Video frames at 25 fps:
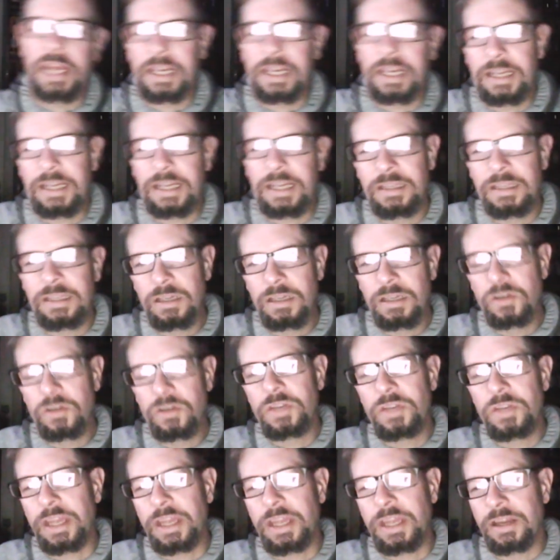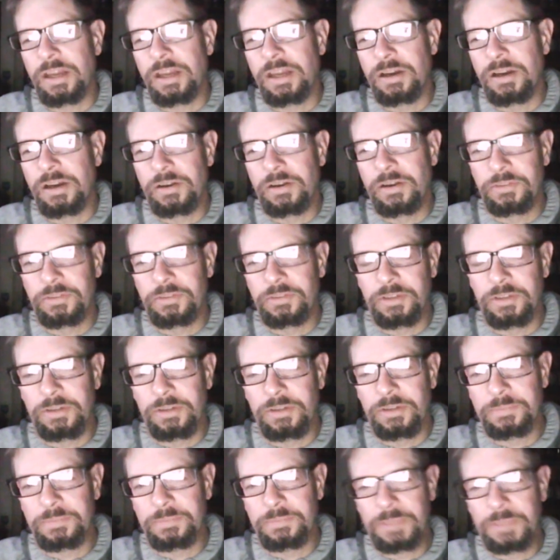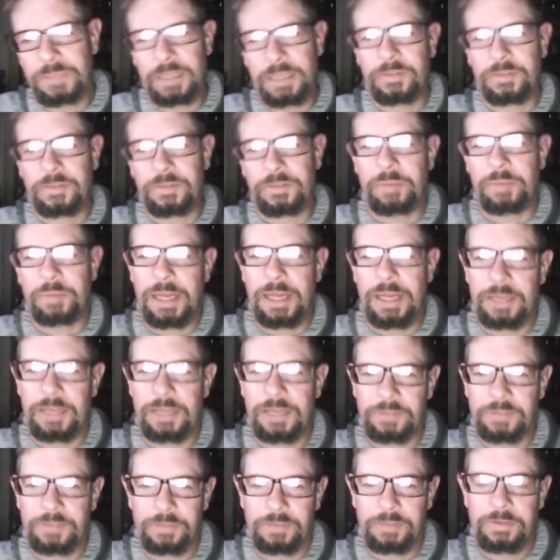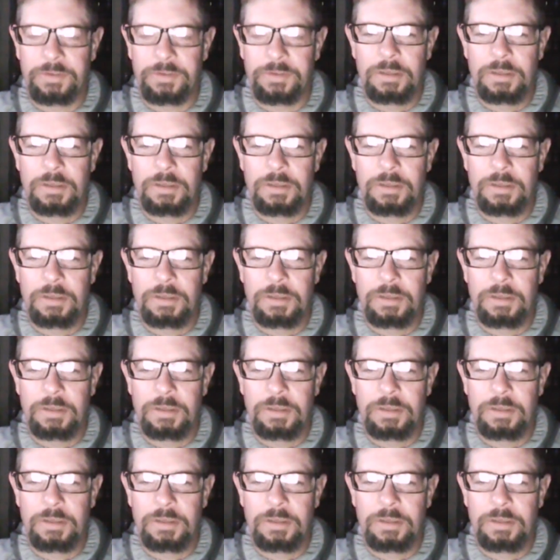eh, who cares? You know, it's the past. Let's,